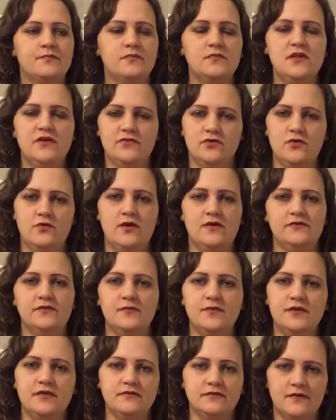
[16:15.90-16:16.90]
different
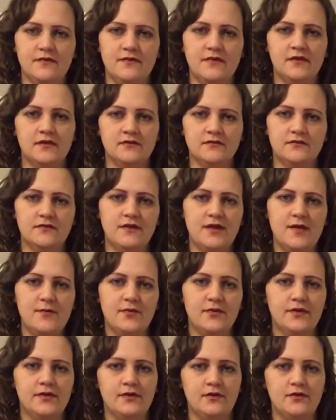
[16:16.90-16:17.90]
recipes and things that I
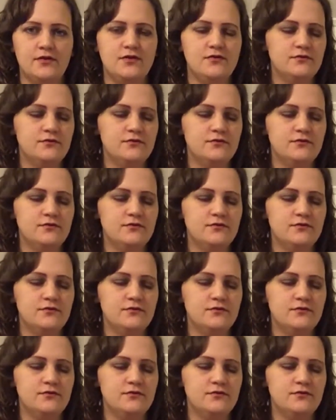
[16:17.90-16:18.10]
plan on